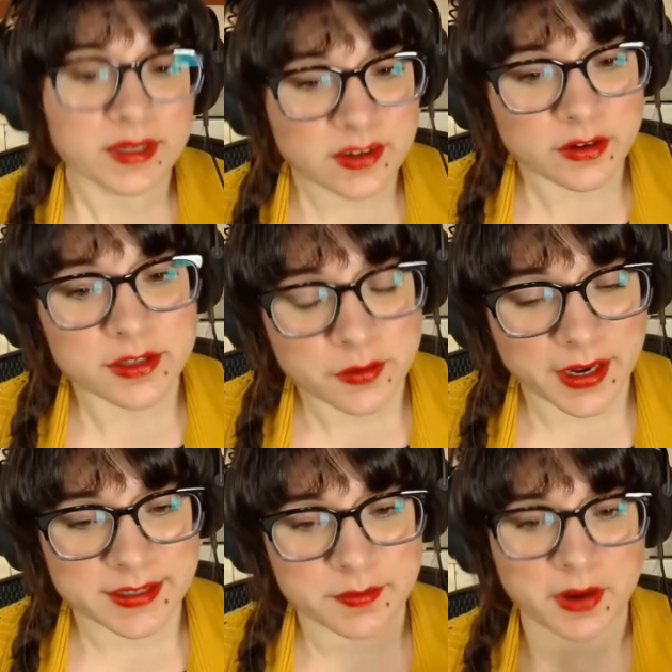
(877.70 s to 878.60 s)
what's also
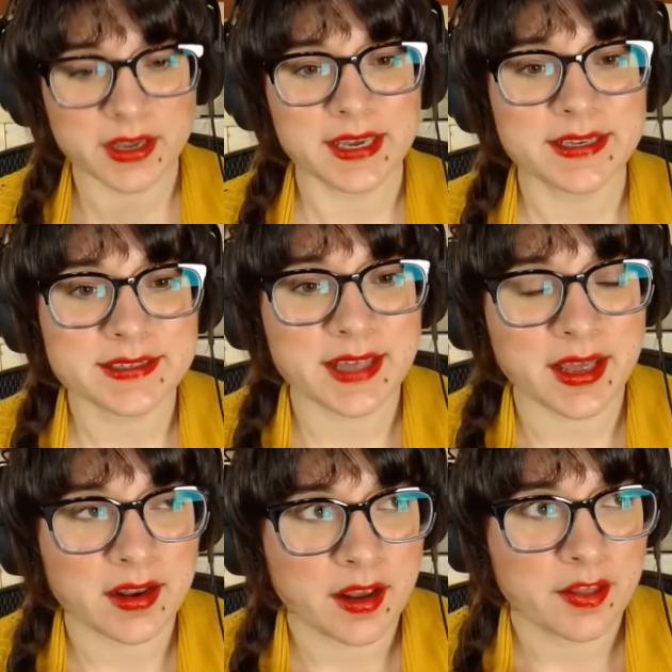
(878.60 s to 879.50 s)
nice about it is
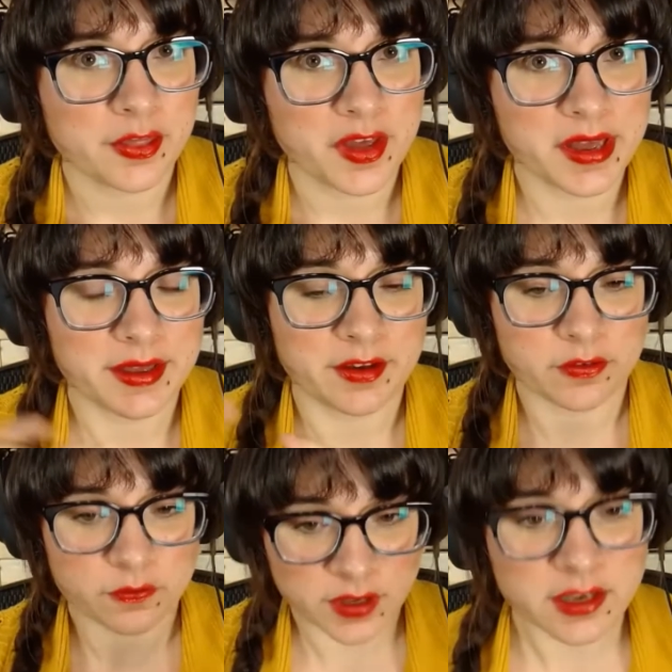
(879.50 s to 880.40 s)
that
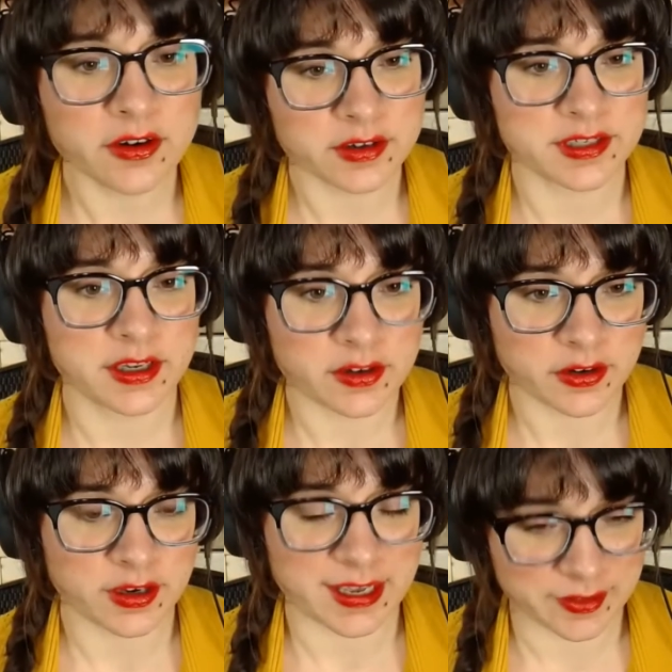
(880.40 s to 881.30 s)
the figures that
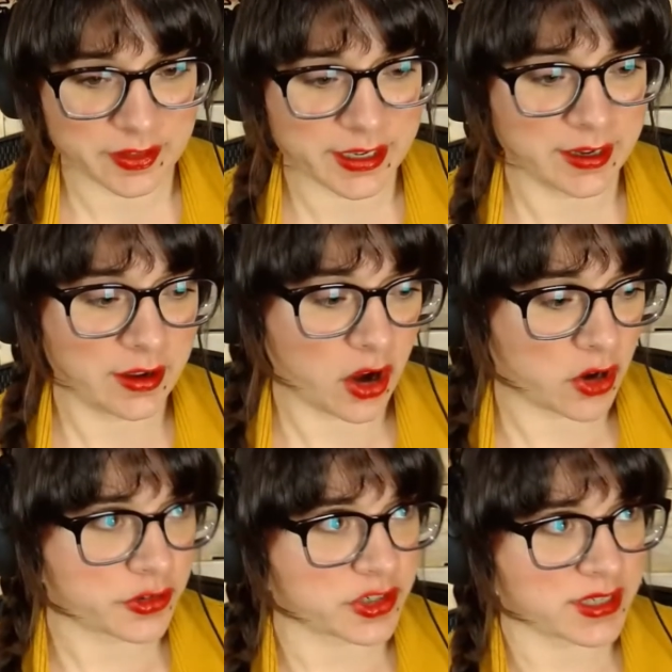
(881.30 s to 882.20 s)
you're killing
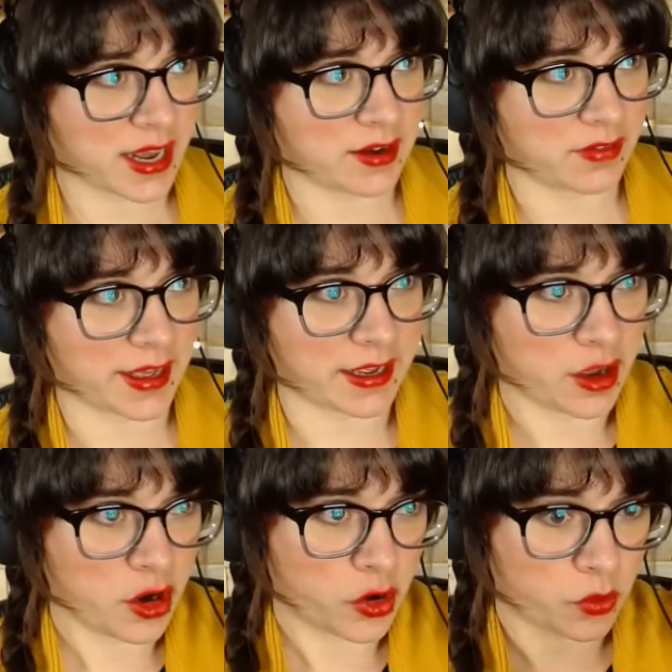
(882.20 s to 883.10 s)
are just kind of
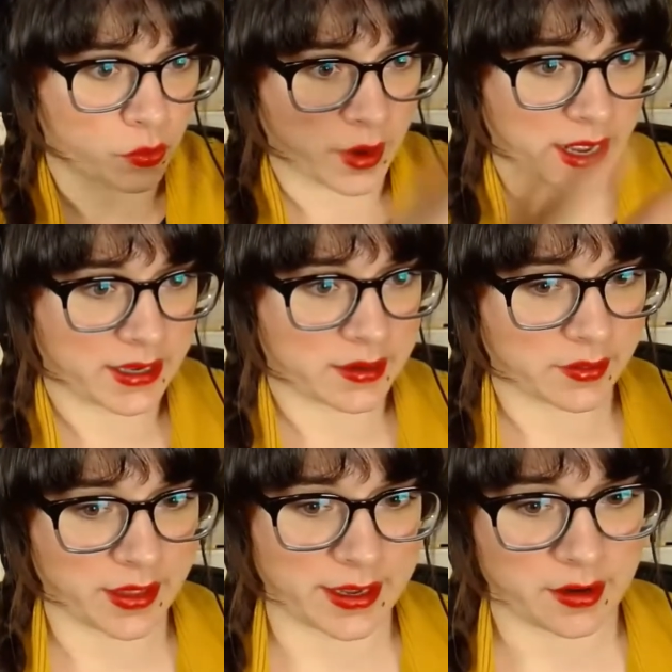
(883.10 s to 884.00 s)
like
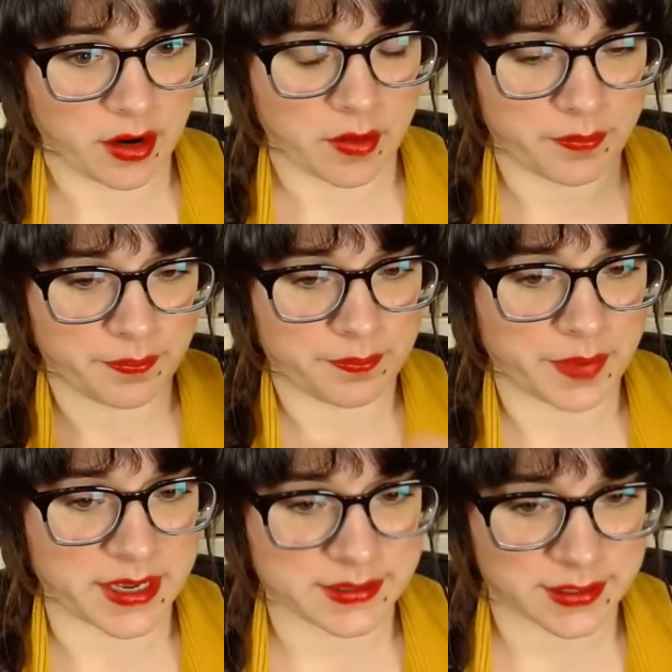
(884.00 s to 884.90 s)
red, like
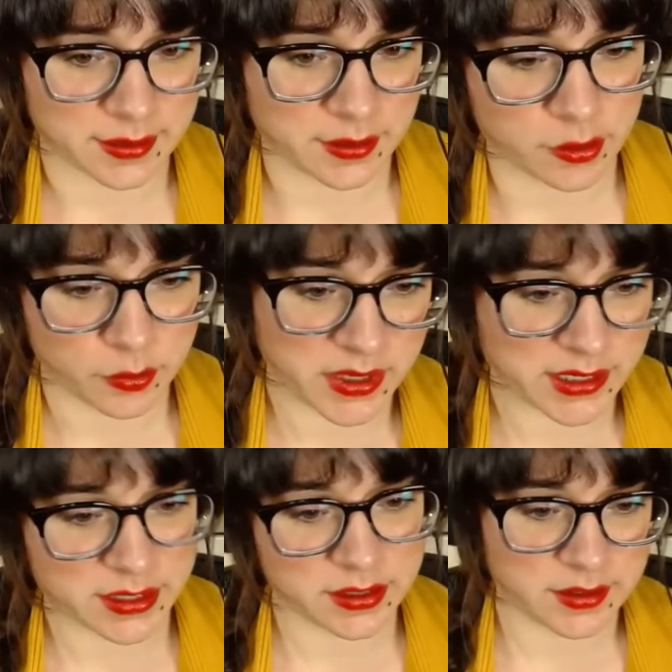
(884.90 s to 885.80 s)
basic
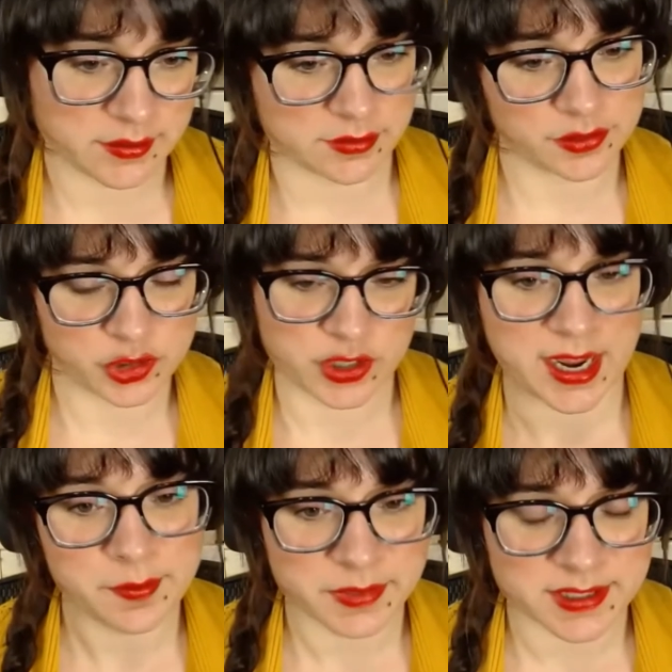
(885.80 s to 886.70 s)
humany
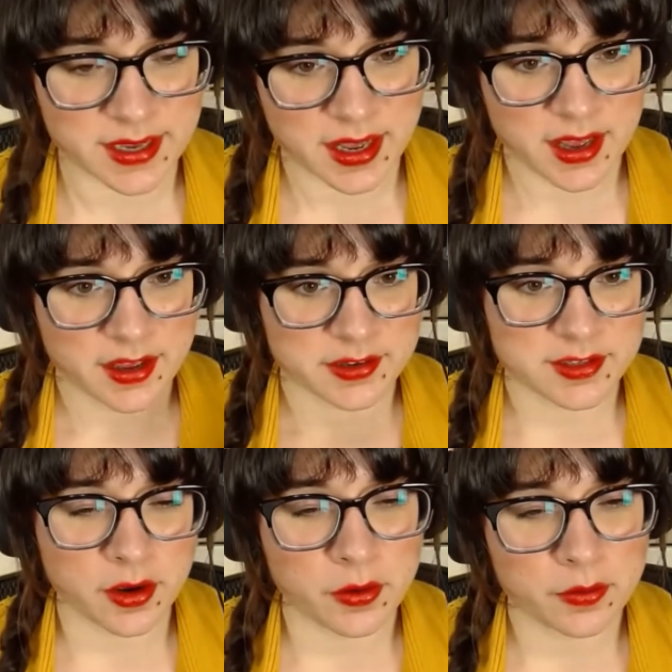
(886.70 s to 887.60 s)
shapes.
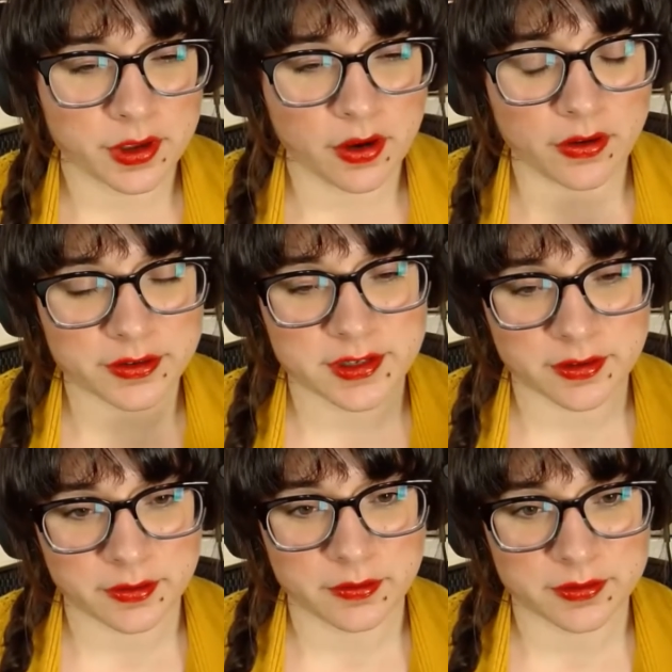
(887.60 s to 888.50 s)
So you
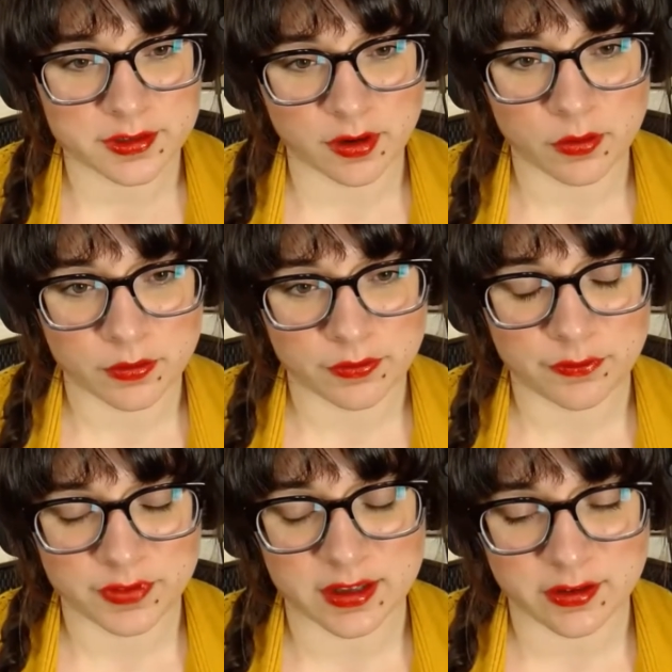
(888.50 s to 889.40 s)
also don't
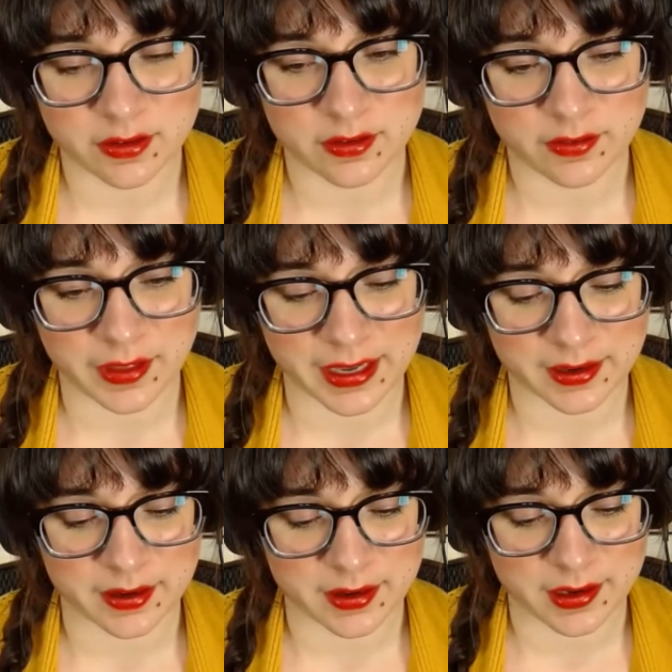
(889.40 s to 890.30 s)
feel
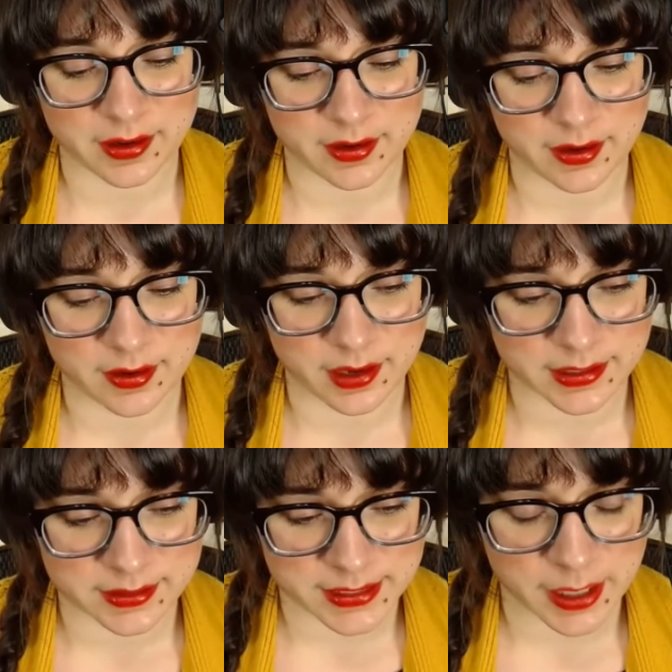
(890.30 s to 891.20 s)
like
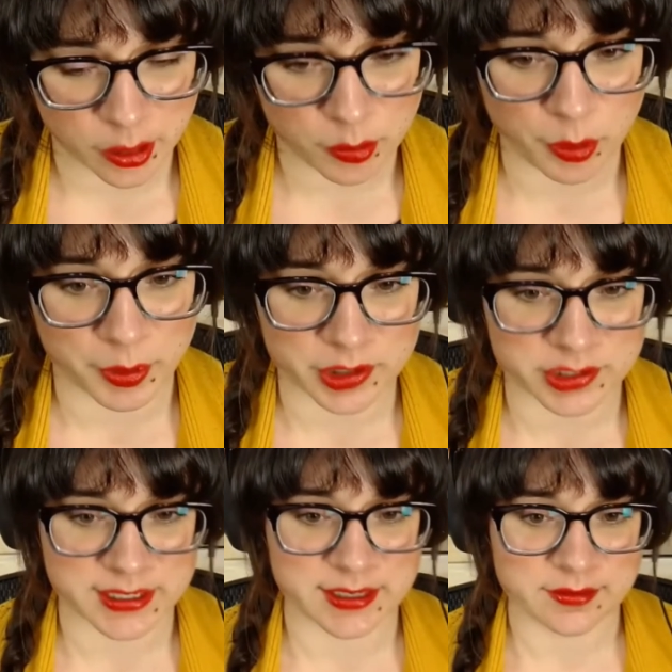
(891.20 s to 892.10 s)
a terrible
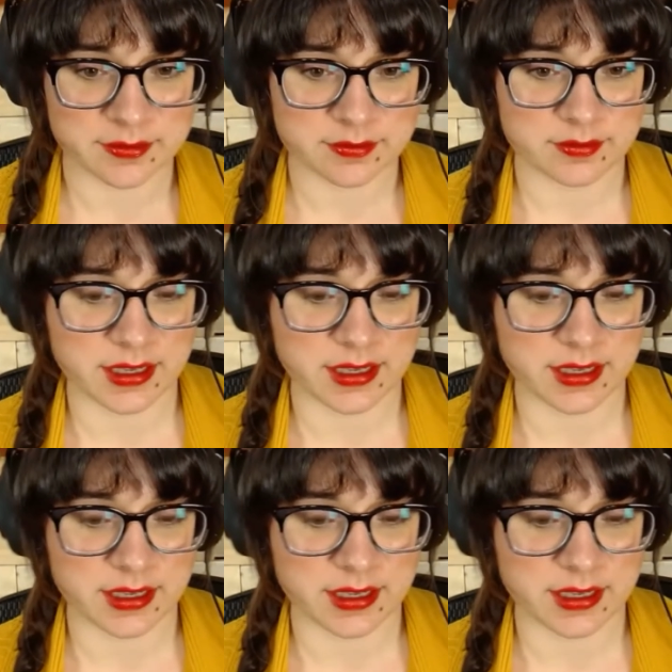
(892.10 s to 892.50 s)
person